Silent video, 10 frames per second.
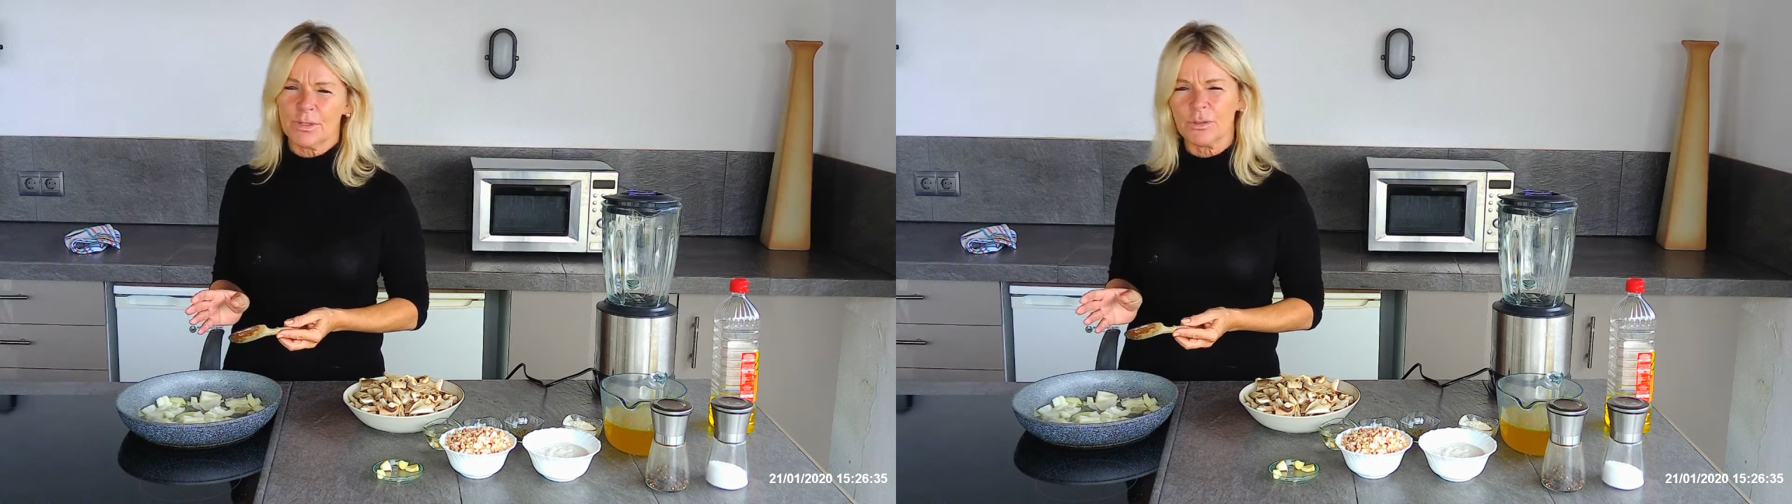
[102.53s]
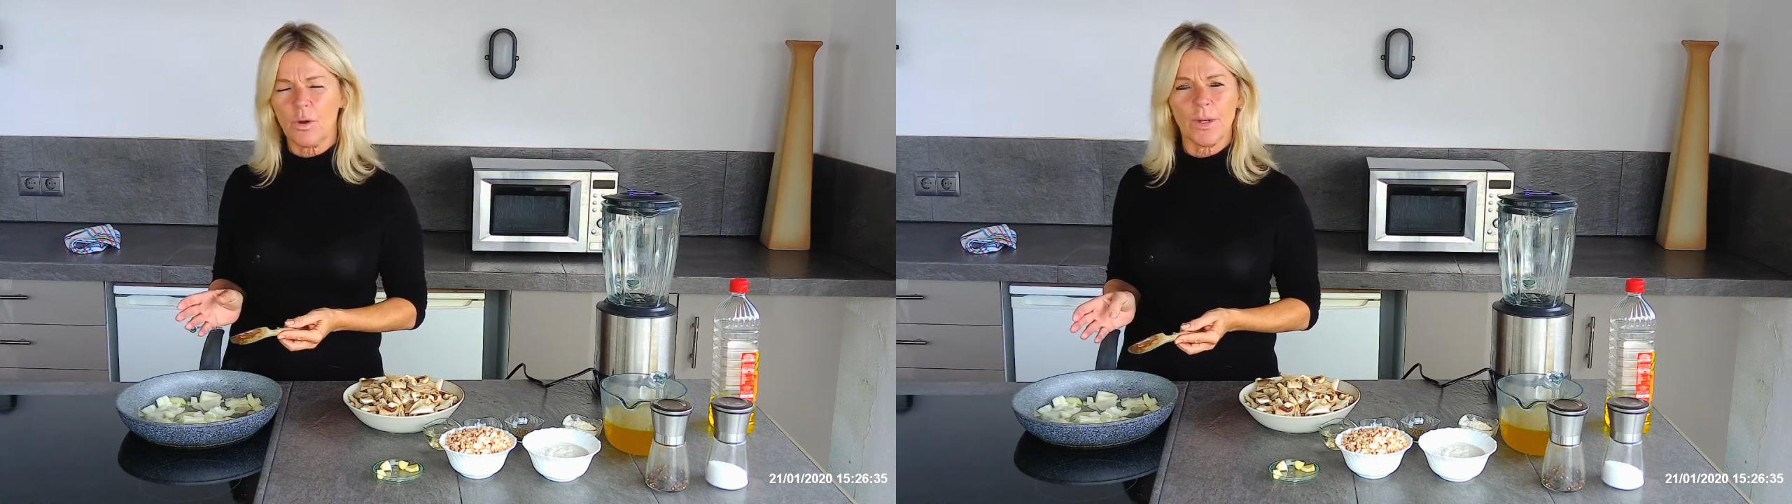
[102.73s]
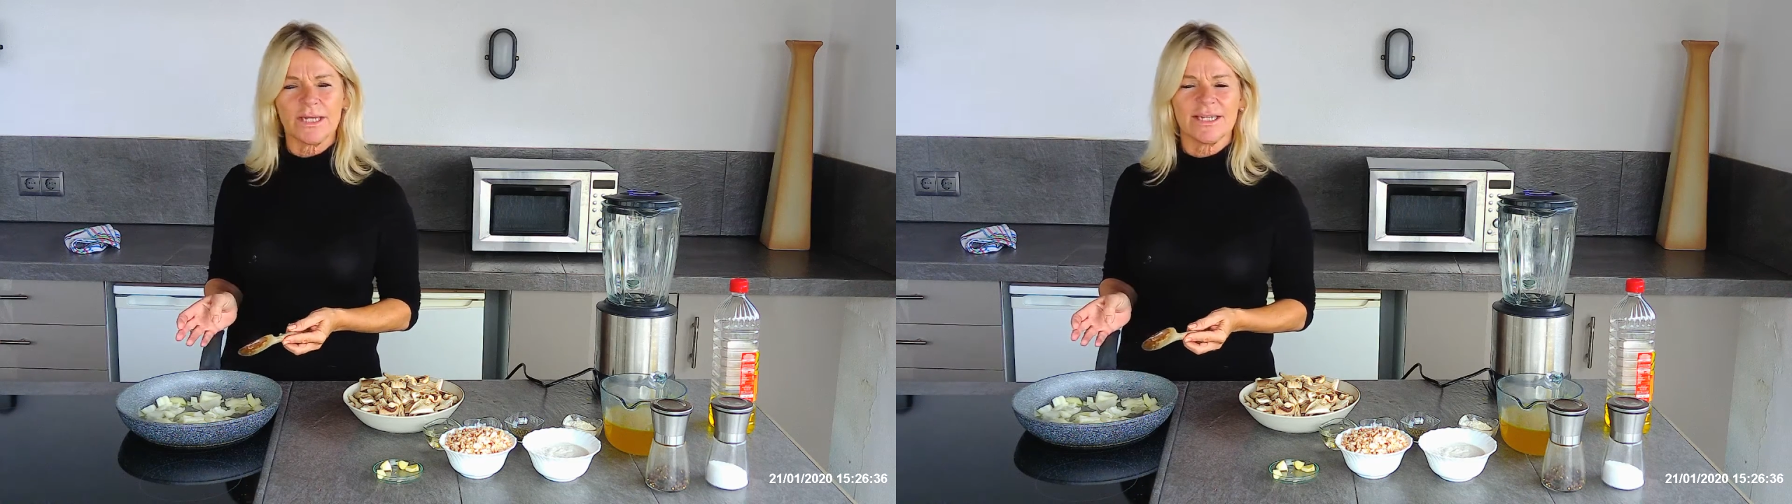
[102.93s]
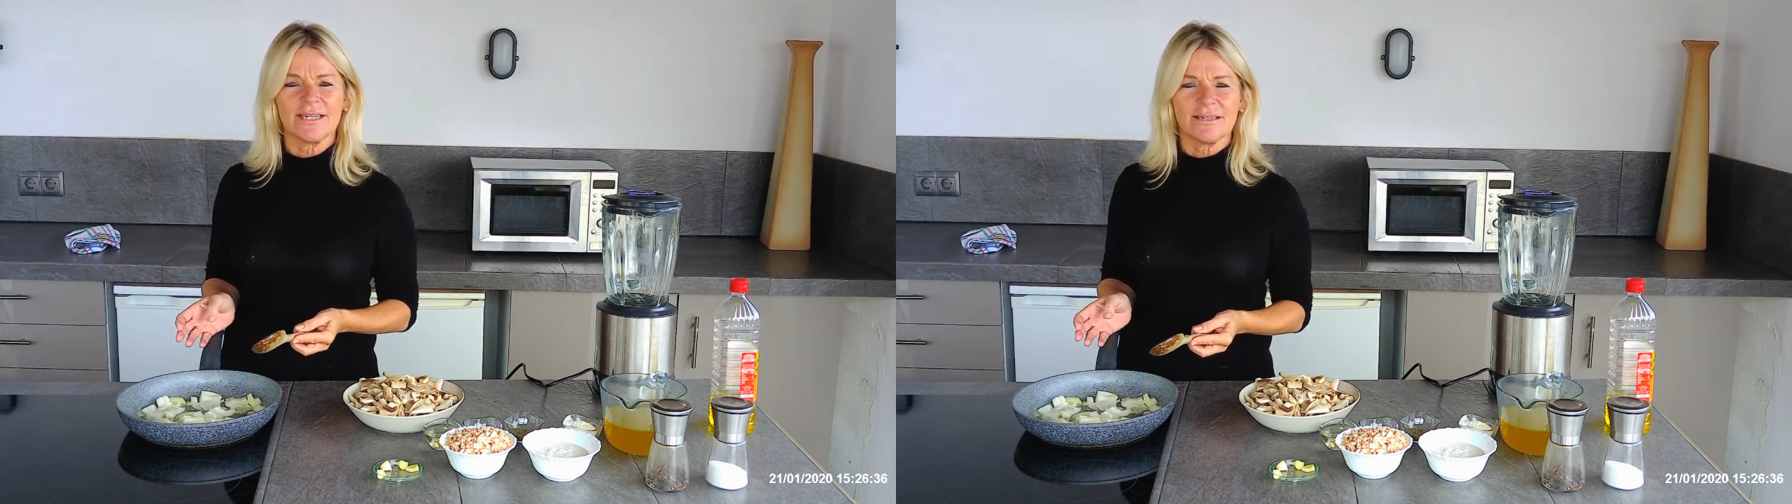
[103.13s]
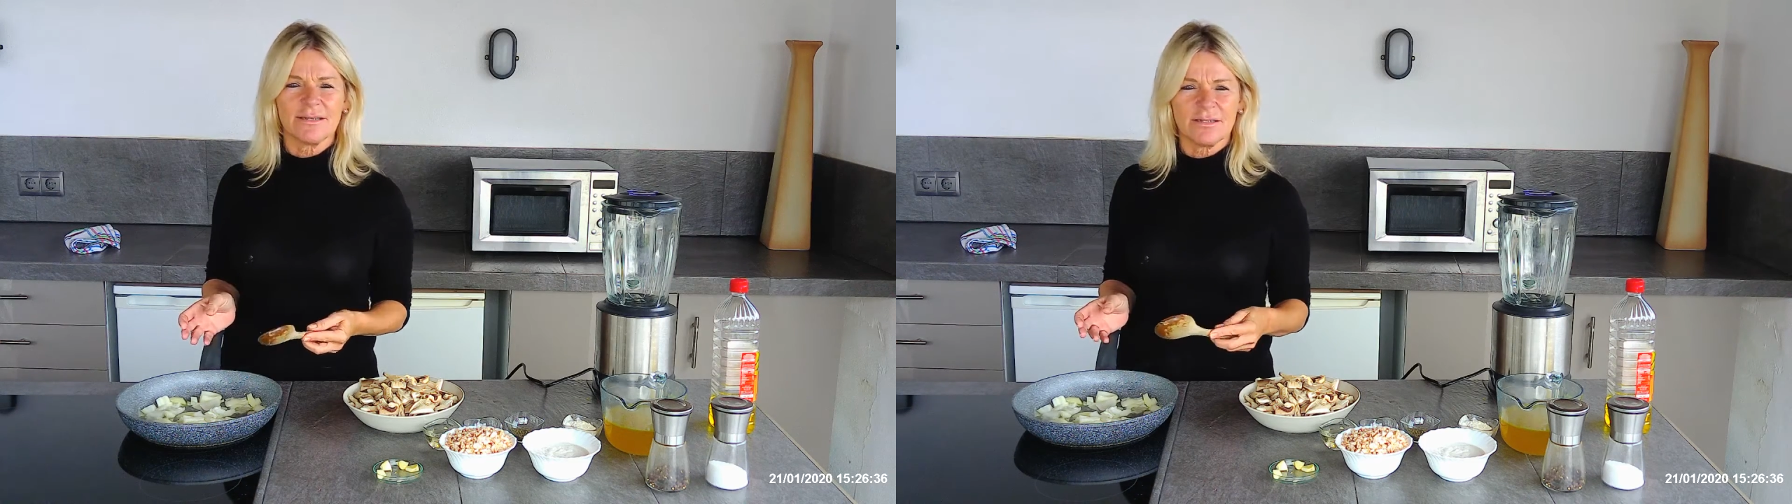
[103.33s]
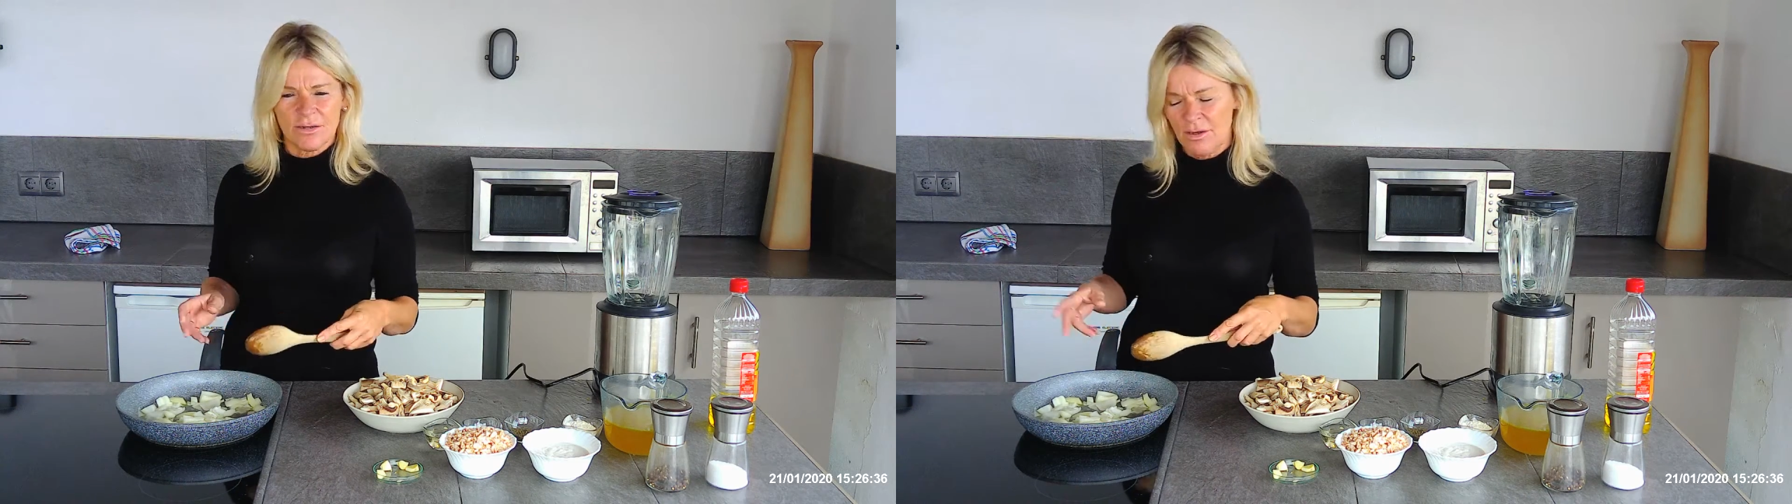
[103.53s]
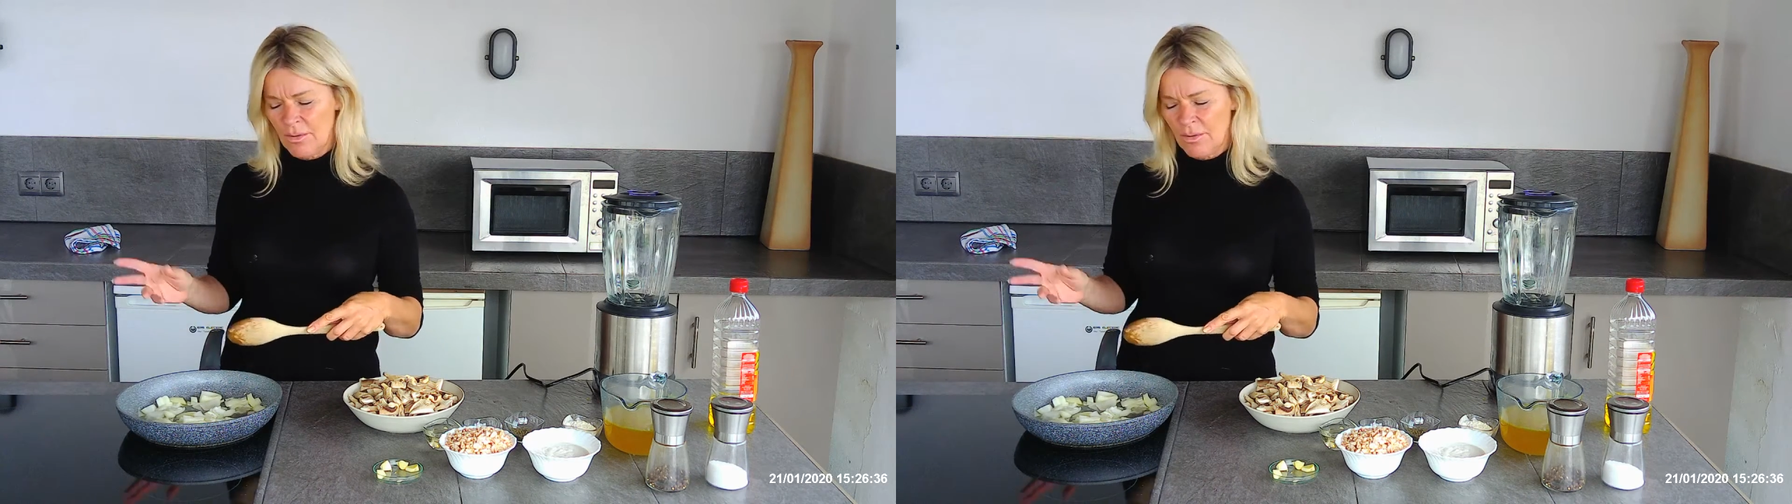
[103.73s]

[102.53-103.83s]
quite easily, so